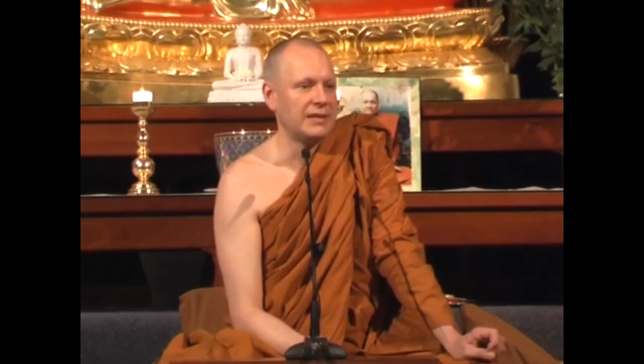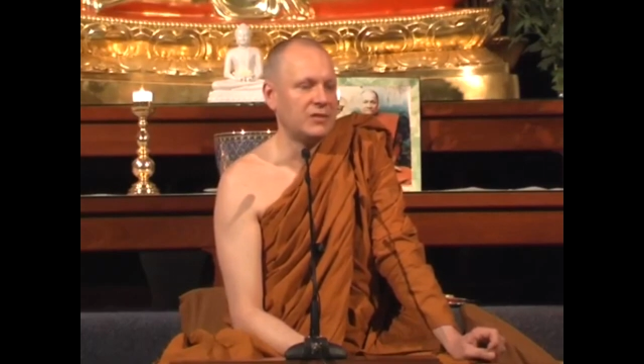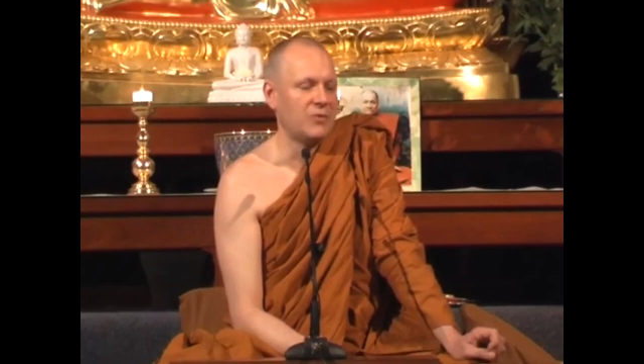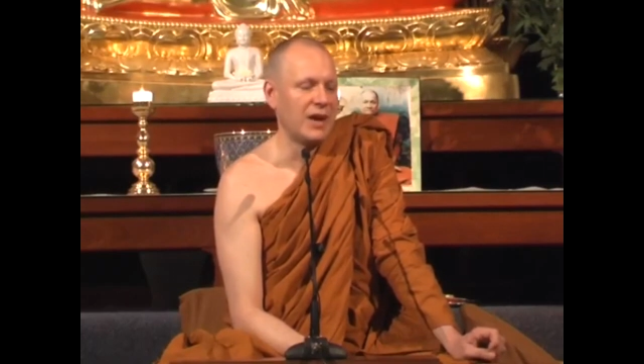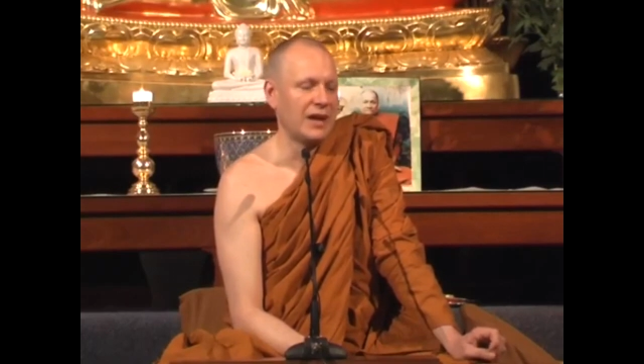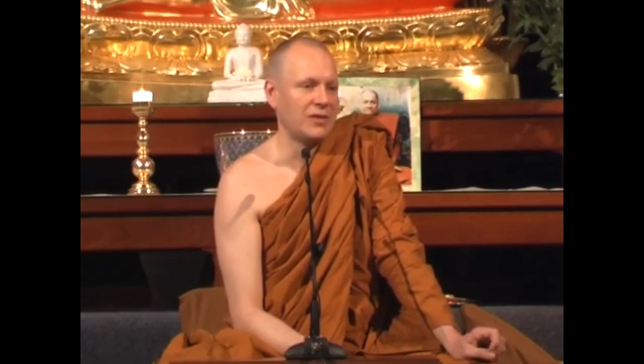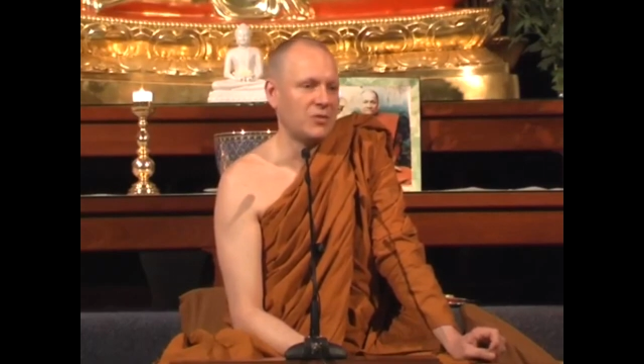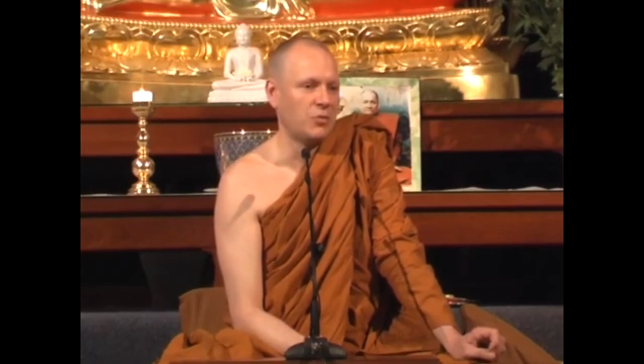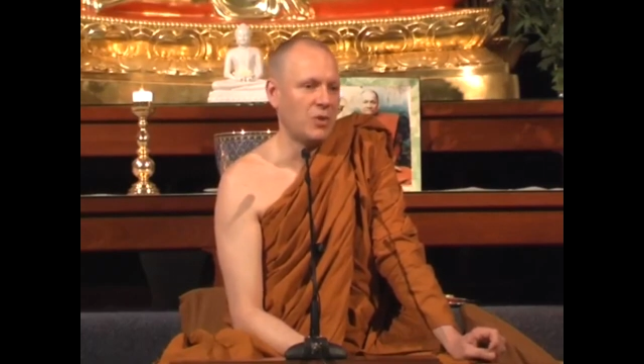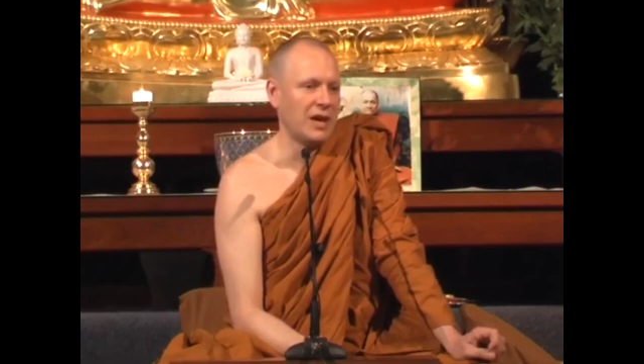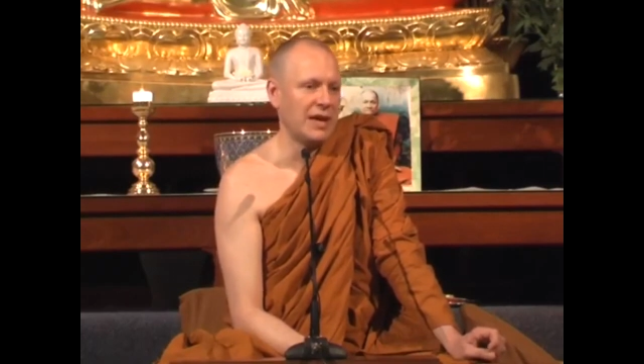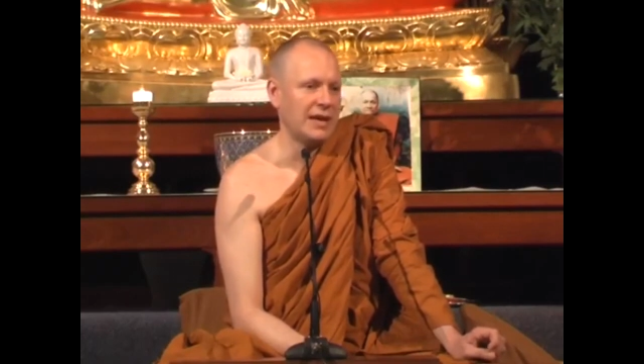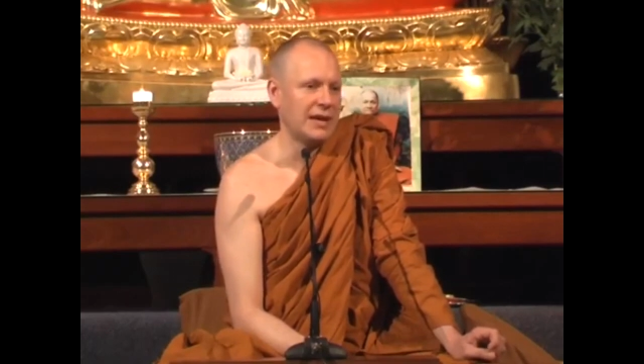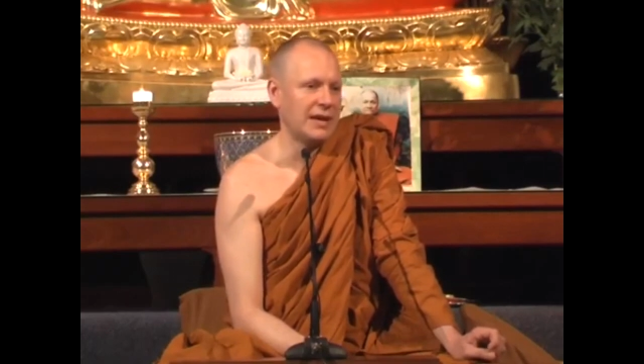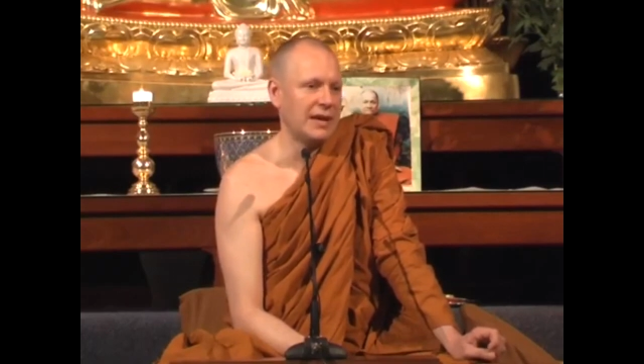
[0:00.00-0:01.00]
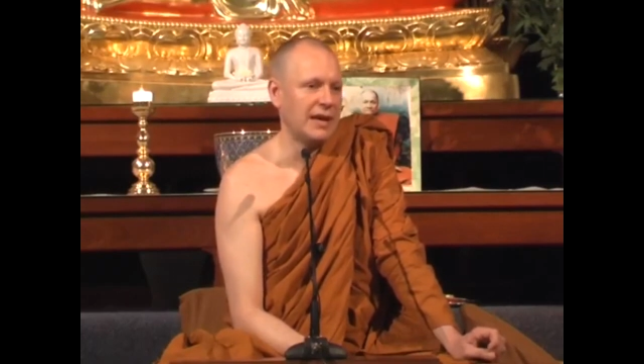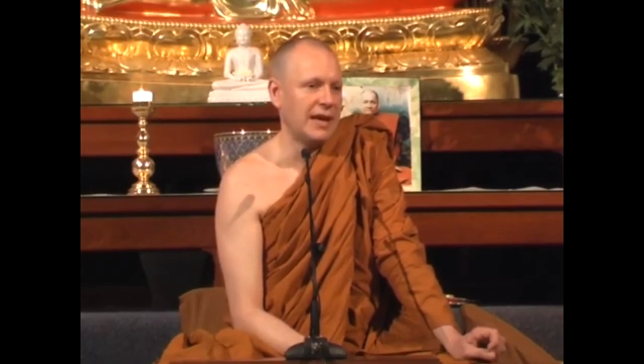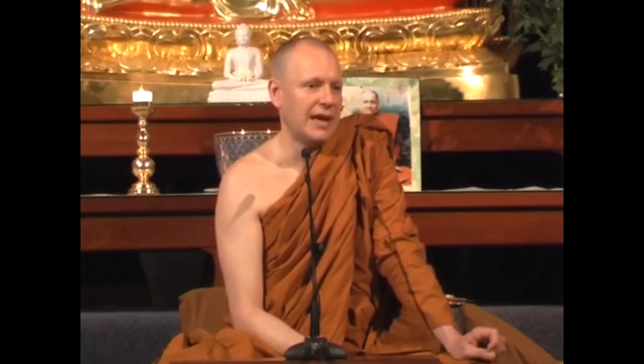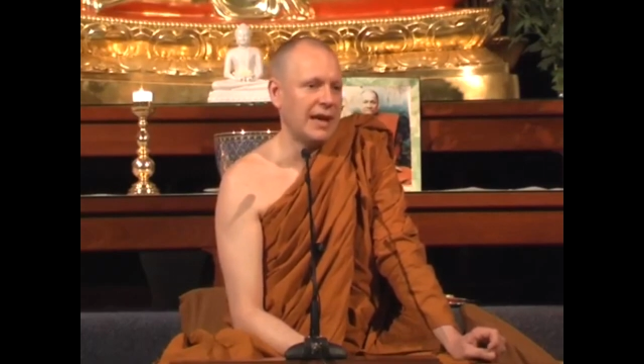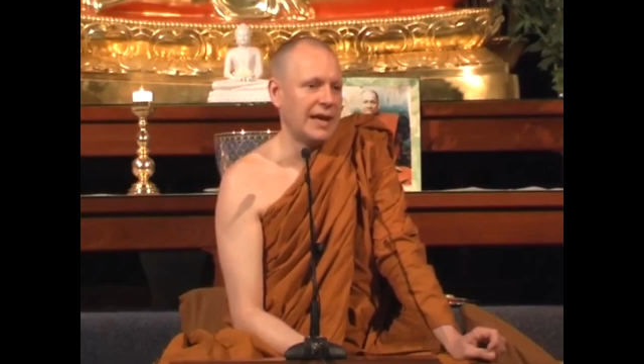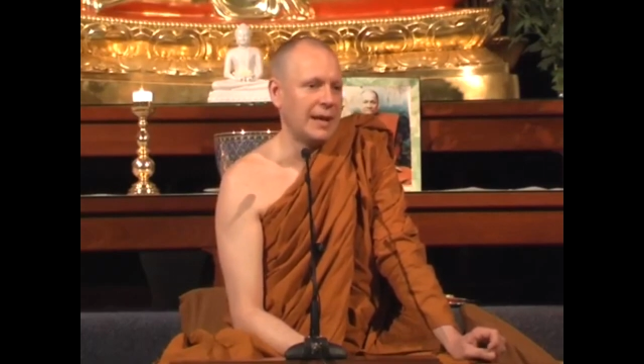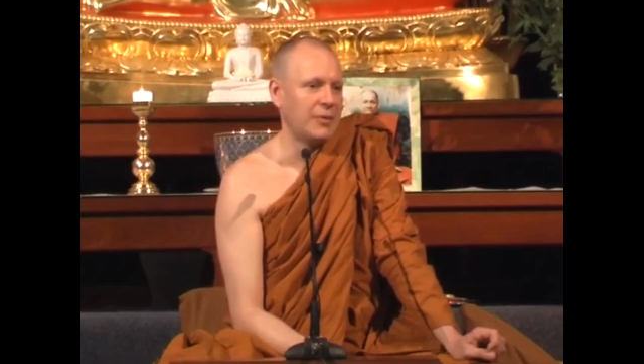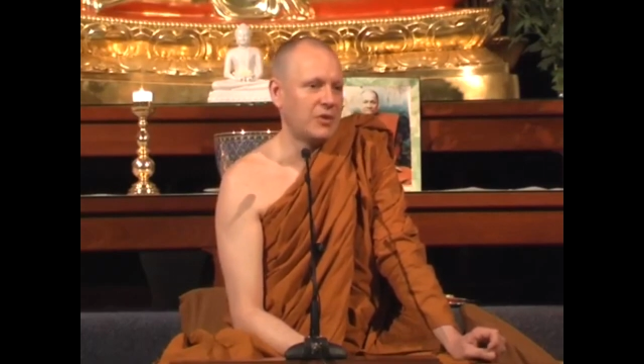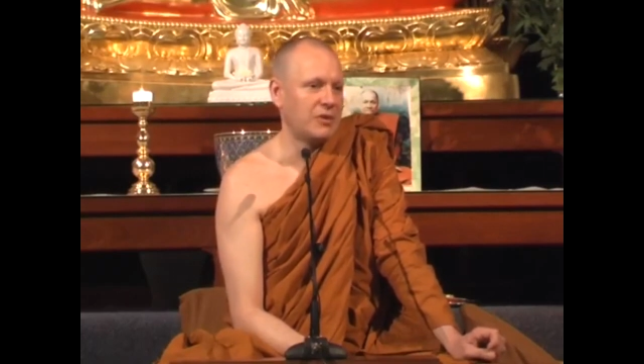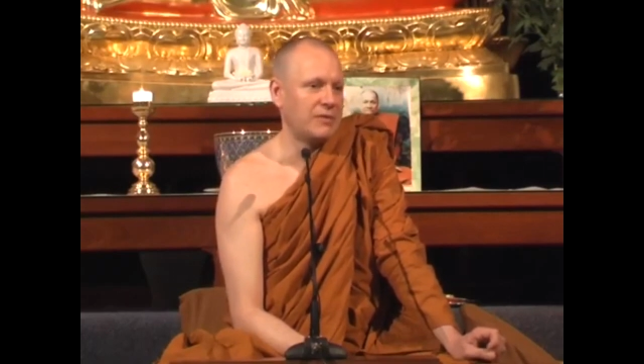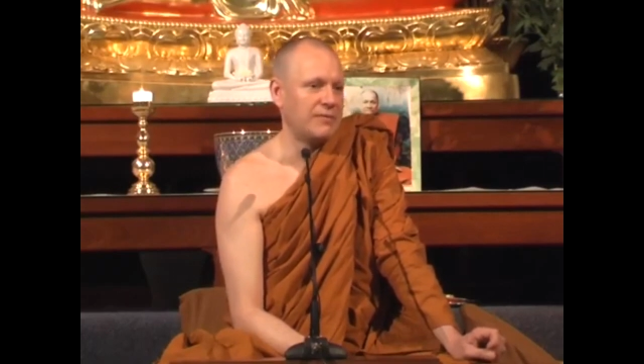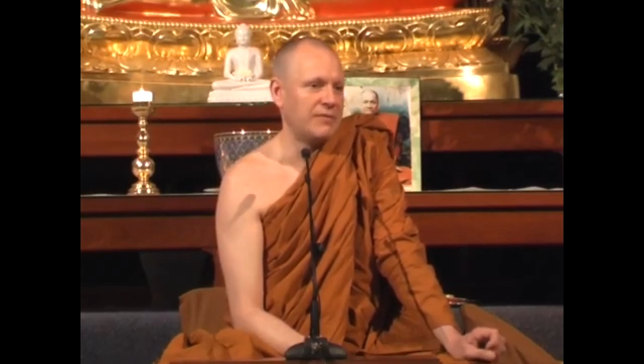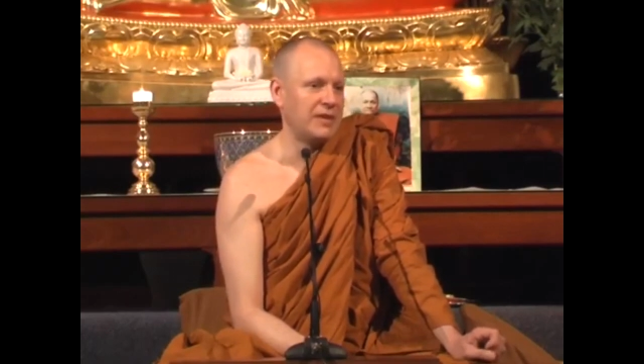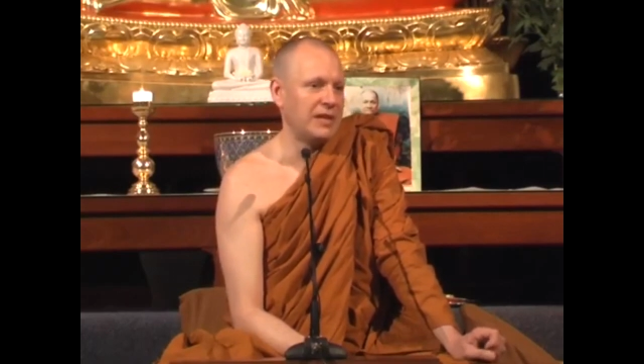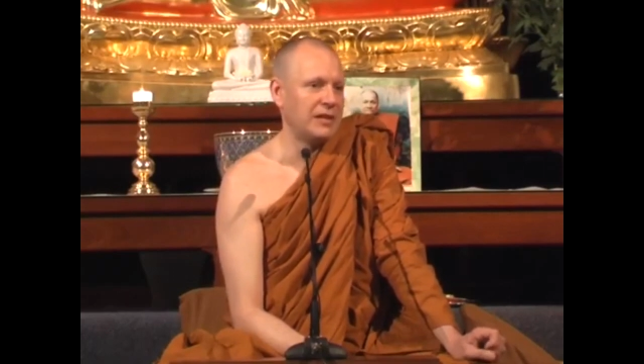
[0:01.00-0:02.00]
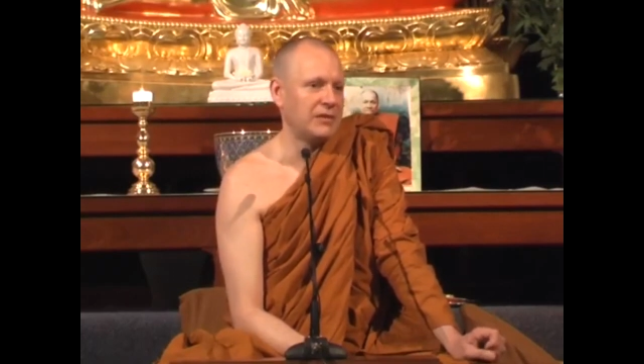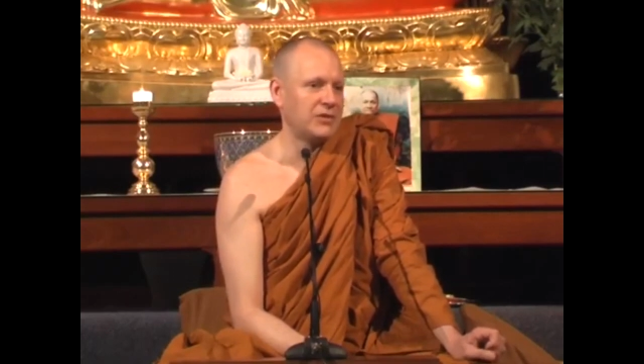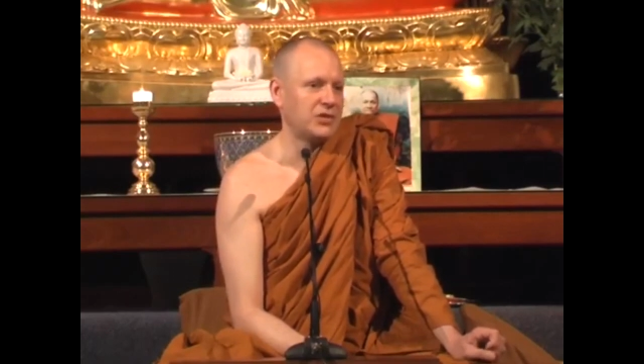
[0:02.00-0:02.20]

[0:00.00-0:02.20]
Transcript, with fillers: dragged away, and I'm going to feel